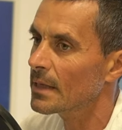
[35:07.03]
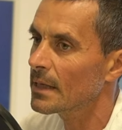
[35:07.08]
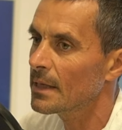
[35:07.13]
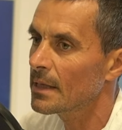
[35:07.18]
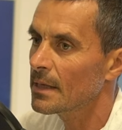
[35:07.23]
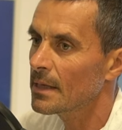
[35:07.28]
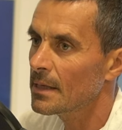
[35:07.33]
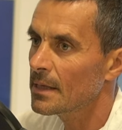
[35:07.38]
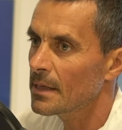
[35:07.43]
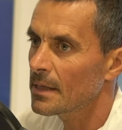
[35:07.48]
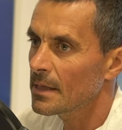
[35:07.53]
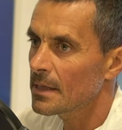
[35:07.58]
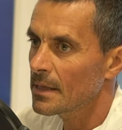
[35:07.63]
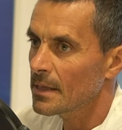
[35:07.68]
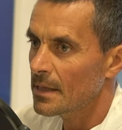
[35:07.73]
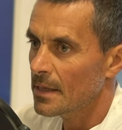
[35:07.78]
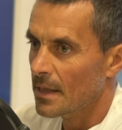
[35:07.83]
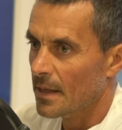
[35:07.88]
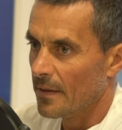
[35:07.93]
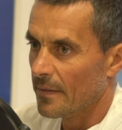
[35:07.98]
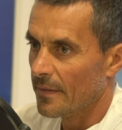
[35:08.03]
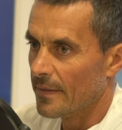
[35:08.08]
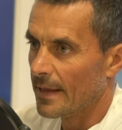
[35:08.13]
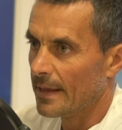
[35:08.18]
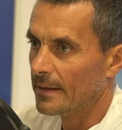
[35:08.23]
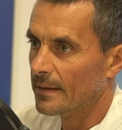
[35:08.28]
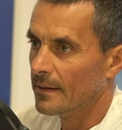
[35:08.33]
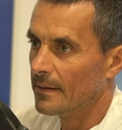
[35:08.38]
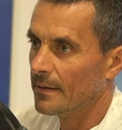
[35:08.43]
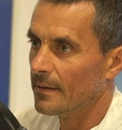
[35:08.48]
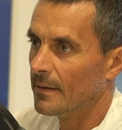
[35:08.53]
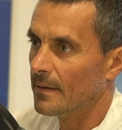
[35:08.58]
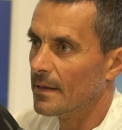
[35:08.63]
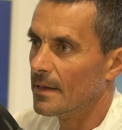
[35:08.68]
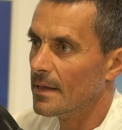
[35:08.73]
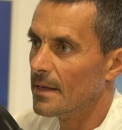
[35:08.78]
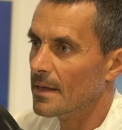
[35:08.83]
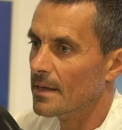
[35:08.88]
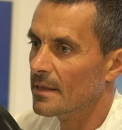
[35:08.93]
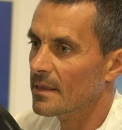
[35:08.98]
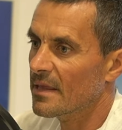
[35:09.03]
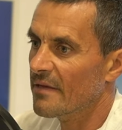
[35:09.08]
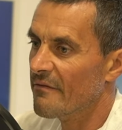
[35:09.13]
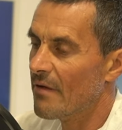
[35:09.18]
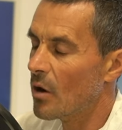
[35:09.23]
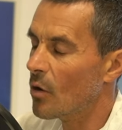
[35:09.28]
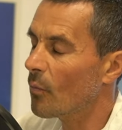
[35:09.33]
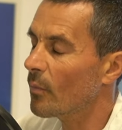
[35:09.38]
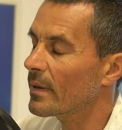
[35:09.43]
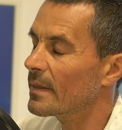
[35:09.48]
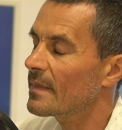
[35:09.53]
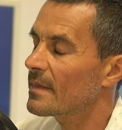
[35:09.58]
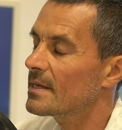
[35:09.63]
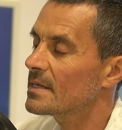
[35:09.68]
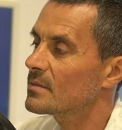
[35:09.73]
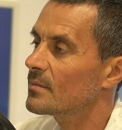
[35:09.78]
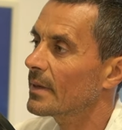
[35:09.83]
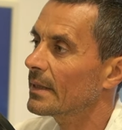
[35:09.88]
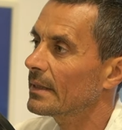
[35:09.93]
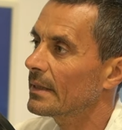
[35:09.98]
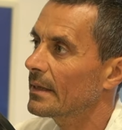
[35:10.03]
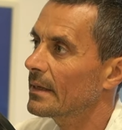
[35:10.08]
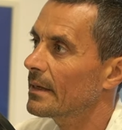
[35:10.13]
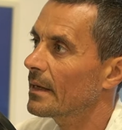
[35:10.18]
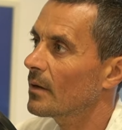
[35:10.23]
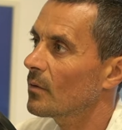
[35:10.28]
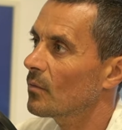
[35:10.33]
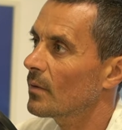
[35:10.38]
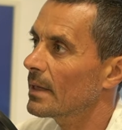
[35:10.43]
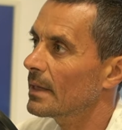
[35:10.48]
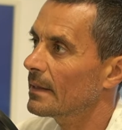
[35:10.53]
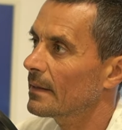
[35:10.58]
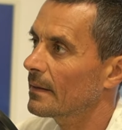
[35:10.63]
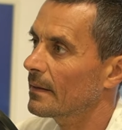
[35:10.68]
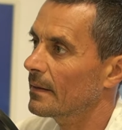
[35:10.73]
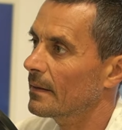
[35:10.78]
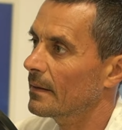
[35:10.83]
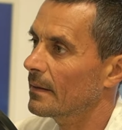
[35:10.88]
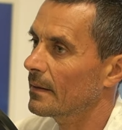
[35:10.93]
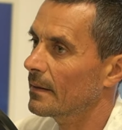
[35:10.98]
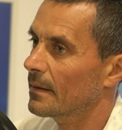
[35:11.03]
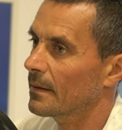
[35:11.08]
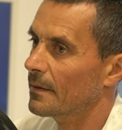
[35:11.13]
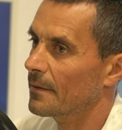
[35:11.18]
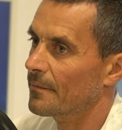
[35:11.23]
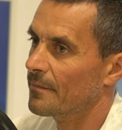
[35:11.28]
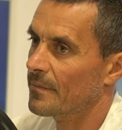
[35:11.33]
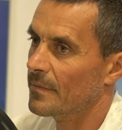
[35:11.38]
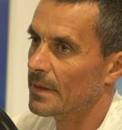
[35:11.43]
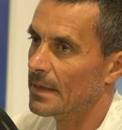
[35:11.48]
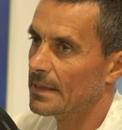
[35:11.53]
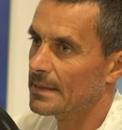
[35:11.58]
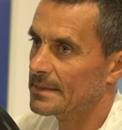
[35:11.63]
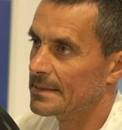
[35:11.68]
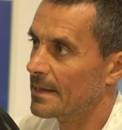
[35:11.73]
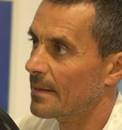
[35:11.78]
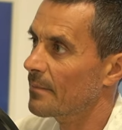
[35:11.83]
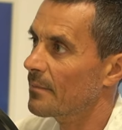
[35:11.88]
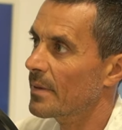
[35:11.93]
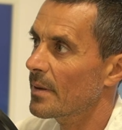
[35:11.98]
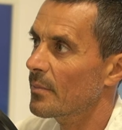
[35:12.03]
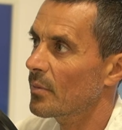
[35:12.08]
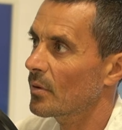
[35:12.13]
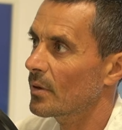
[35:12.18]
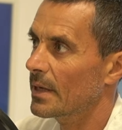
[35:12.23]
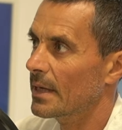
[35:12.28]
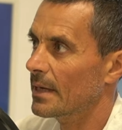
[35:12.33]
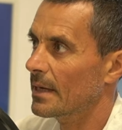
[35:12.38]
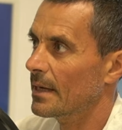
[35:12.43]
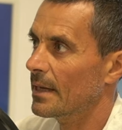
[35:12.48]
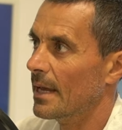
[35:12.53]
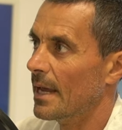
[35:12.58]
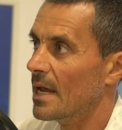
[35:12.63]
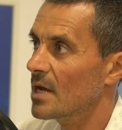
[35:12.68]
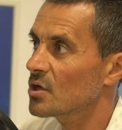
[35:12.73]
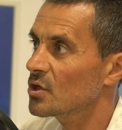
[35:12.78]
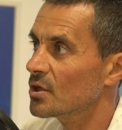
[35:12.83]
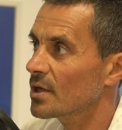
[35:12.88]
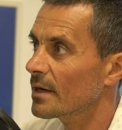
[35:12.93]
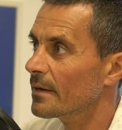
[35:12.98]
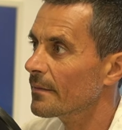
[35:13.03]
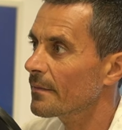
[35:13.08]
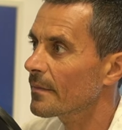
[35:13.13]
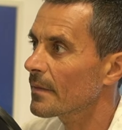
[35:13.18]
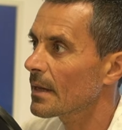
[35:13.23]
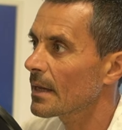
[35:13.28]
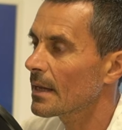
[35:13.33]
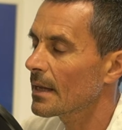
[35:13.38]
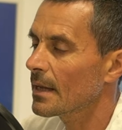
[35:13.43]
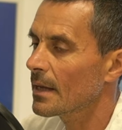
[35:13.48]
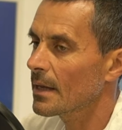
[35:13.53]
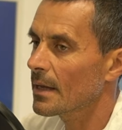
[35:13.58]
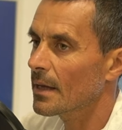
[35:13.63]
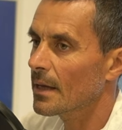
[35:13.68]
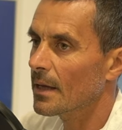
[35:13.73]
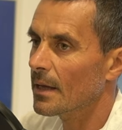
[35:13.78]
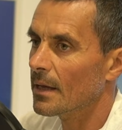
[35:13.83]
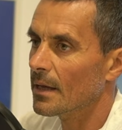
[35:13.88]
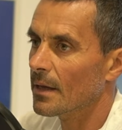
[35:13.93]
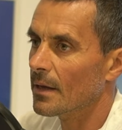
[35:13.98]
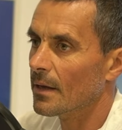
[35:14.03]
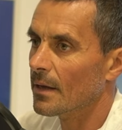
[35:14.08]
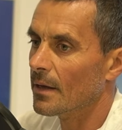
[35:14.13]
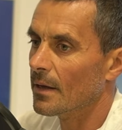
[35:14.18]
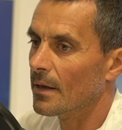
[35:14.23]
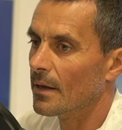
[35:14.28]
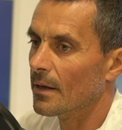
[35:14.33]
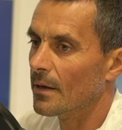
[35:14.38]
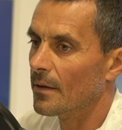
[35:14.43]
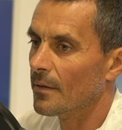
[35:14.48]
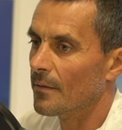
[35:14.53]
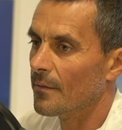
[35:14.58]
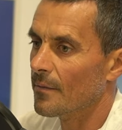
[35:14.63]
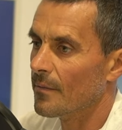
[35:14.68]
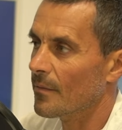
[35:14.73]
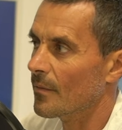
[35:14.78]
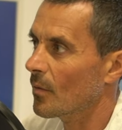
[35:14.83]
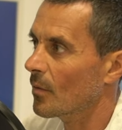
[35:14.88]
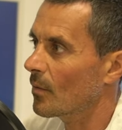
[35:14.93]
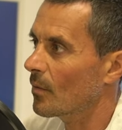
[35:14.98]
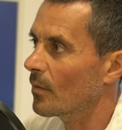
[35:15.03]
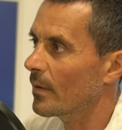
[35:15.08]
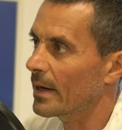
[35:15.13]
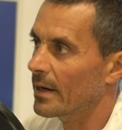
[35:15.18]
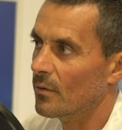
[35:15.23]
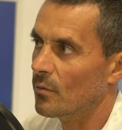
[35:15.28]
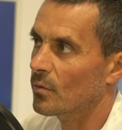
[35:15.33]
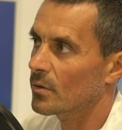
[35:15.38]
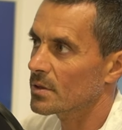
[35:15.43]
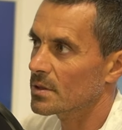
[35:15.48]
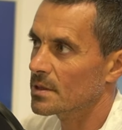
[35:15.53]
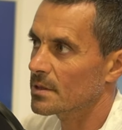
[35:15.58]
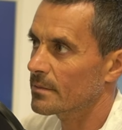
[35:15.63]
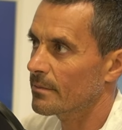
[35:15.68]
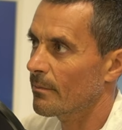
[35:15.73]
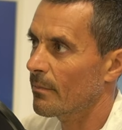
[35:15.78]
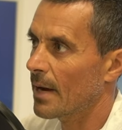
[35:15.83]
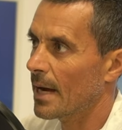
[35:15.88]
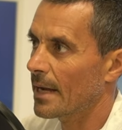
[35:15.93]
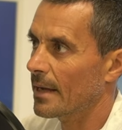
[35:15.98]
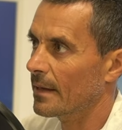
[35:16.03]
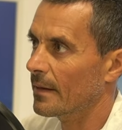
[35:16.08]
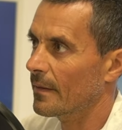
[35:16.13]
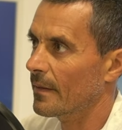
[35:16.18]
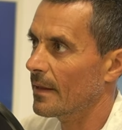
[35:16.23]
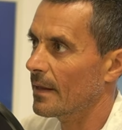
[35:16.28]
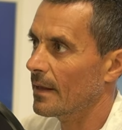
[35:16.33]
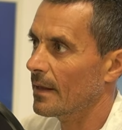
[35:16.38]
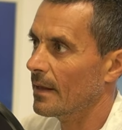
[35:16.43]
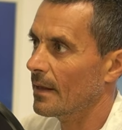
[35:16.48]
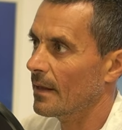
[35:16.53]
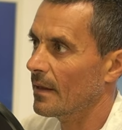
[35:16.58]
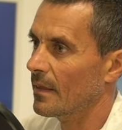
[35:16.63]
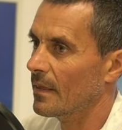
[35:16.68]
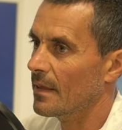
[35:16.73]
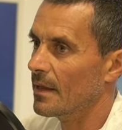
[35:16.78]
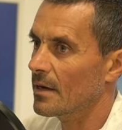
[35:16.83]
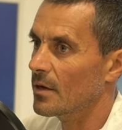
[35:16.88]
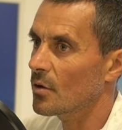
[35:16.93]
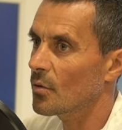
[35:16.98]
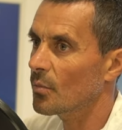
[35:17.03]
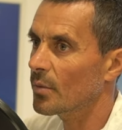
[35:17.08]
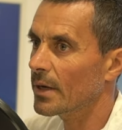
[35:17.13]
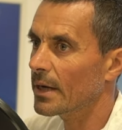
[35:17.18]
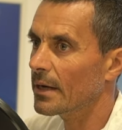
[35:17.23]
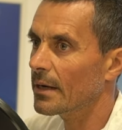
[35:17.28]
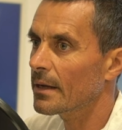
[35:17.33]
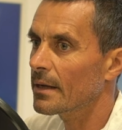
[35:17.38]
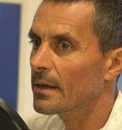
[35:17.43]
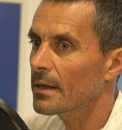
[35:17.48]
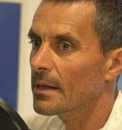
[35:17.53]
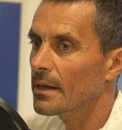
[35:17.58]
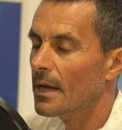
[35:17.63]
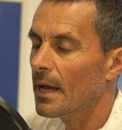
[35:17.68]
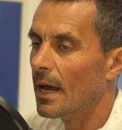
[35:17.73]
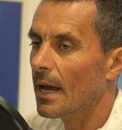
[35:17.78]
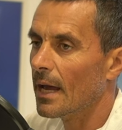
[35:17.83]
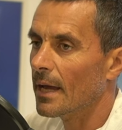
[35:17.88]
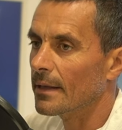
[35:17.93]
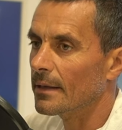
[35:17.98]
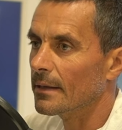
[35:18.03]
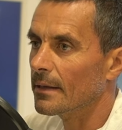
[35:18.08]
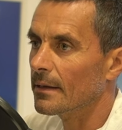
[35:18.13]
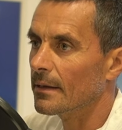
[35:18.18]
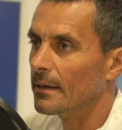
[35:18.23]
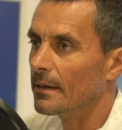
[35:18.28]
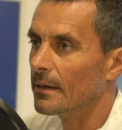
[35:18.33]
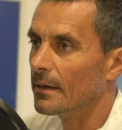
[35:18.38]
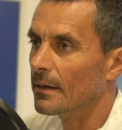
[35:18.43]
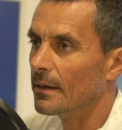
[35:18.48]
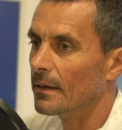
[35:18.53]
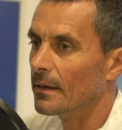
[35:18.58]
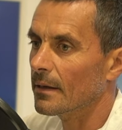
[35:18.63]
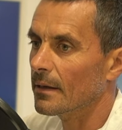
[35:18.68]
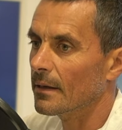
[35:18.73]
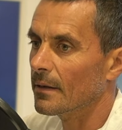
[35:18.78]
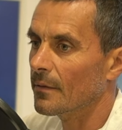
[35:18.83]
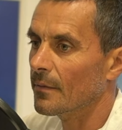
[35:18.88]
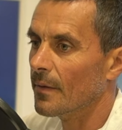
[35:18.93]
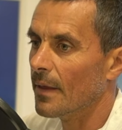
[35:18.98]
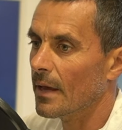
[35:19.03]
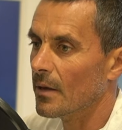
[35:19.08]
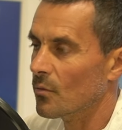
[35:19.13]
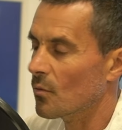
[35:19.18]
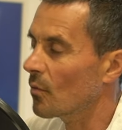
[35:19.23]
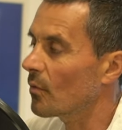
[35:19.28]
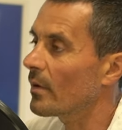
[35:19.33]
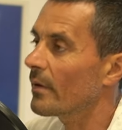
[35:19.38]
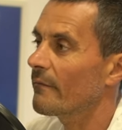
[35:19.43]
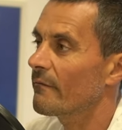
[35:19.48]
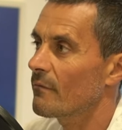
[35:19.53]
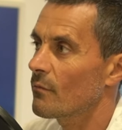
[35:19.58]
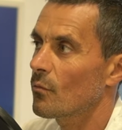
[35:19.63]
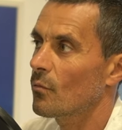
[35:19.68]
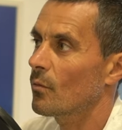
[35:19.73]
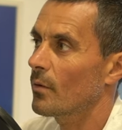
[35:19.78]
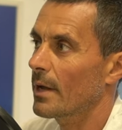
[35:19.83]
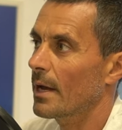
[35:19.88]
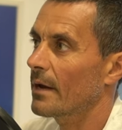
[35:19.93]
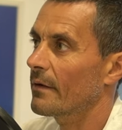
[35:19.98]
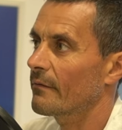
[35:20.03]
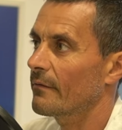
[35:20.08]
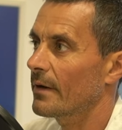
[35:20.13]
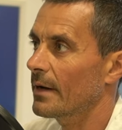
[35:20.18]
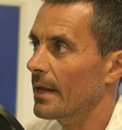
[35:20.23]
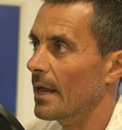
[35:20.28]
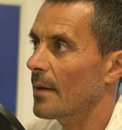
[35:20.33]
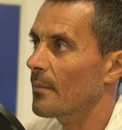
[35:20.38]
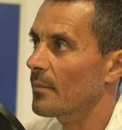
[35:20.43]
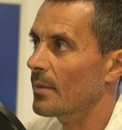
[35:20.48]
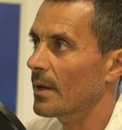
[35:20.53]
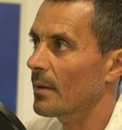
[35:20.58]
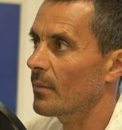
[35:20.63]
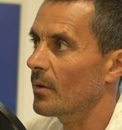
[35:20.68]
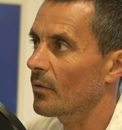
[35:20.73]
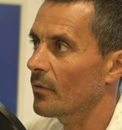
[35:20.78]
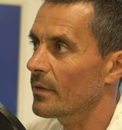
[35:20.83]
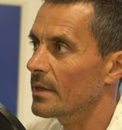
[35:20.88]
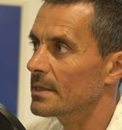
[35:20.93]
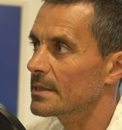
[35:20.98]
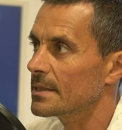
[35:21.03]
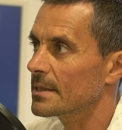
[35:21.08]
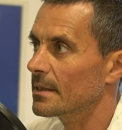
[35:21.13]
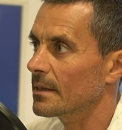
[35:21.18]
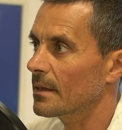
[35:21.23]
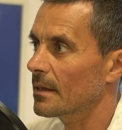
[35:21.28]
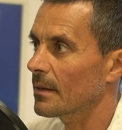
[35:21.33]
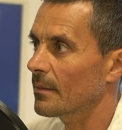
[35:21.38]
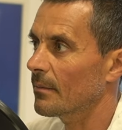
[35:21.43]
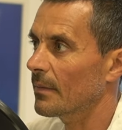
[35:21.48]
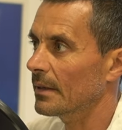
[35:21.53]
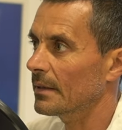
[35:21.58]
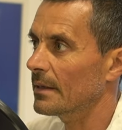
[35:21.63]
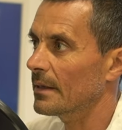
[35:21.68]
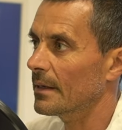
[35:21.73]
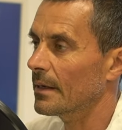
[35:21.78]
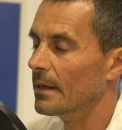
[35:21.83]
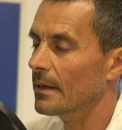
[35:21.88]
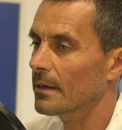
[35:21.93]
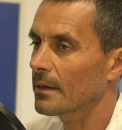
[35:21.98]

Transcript: Okay. That he developed this material with uh, some people in Asia um, where he was buying the the neoprene and uh, and we, we are very happy about this uh, mm. material.